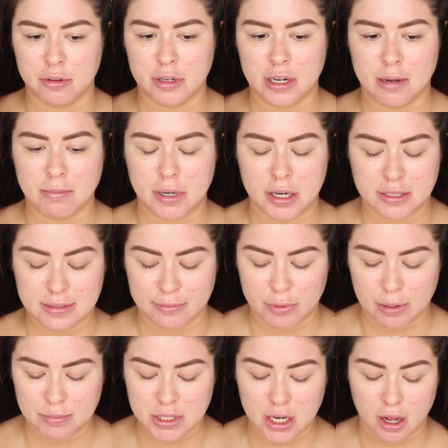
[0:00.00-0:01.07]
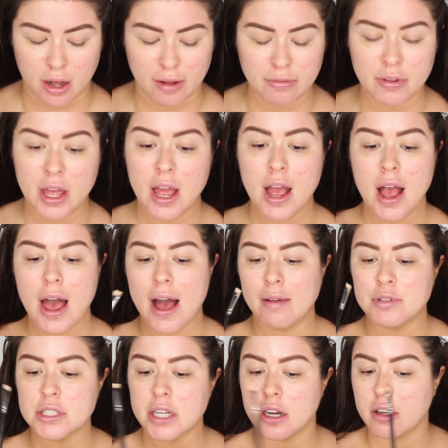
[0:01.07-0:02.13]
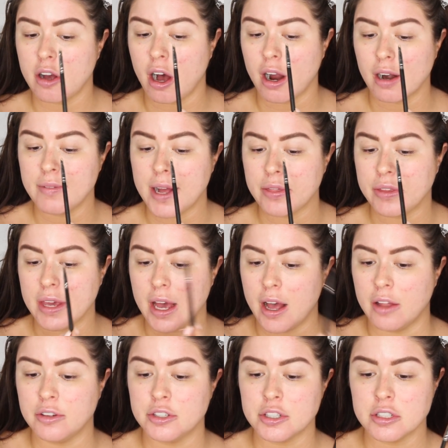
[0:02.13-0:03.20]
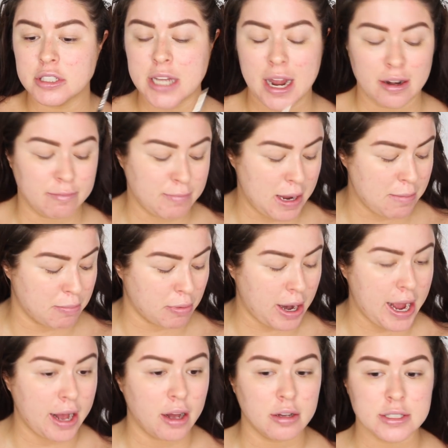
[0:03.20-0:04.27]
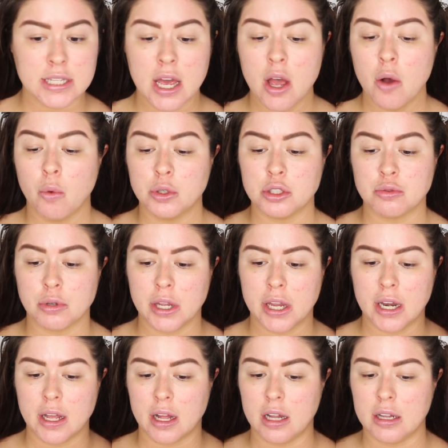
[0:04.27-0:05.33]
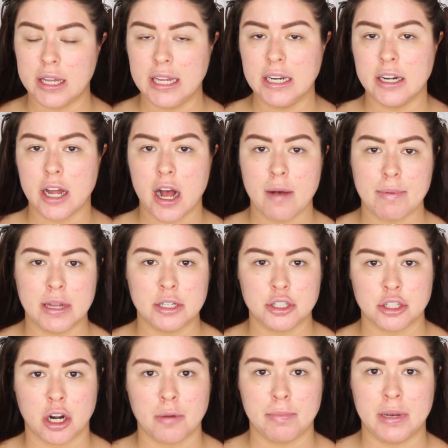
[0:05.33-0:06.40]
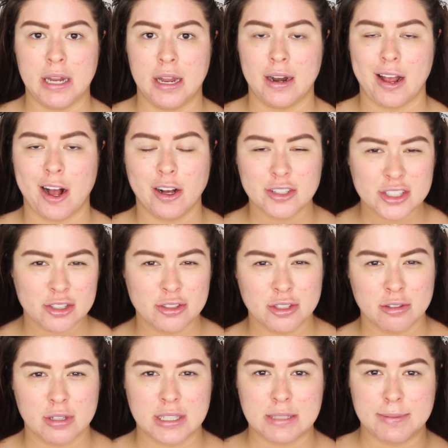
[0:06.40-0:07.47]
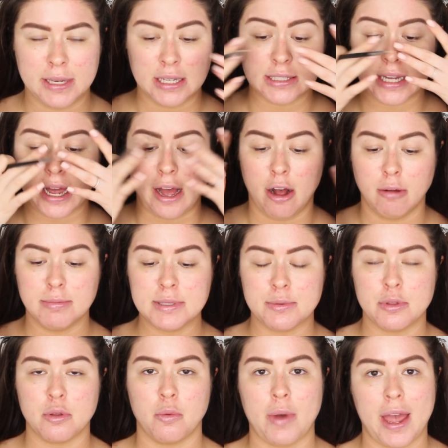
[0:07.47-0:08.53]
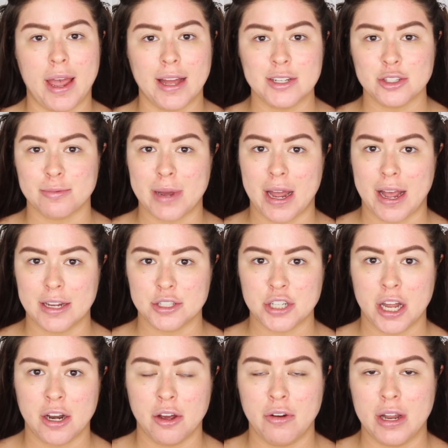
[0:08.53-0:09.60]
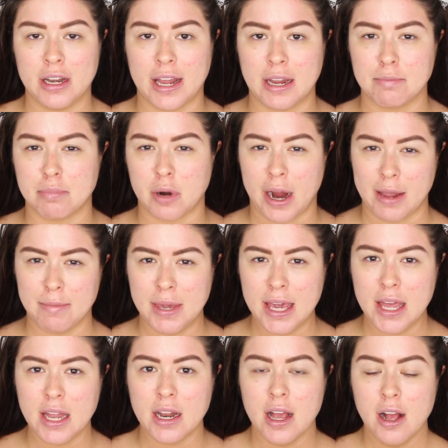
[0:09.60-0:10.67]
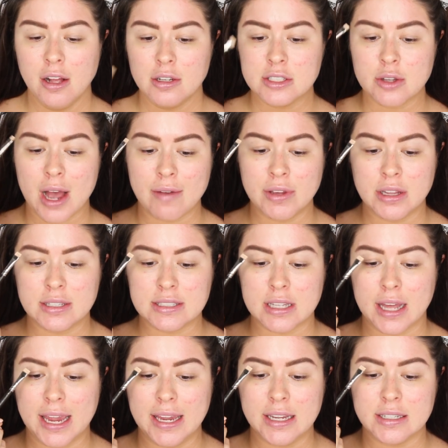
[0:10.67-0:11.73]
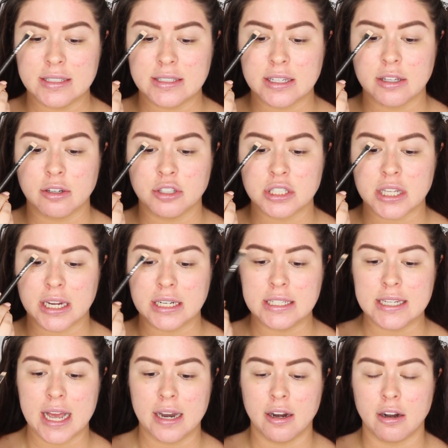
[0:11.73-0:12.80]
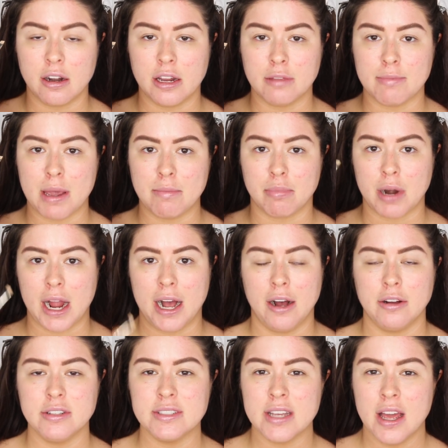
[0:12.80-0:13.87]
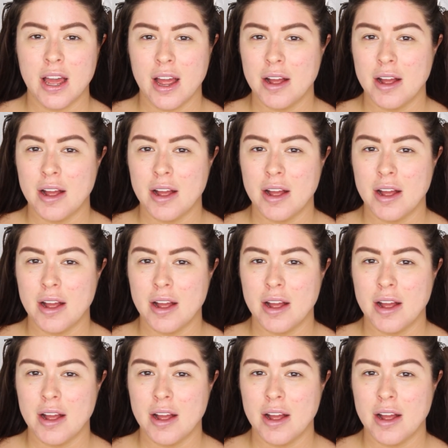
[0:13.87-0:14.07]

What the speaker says: know the number because I've rubbed it off. I'm just going to carve out the underside of my brows, which is really going to clean it up and sharpen it. And I also do this because it helps with the way I do my eyeshadow and like priming it. So having this light concealer just like dead underneath my brows,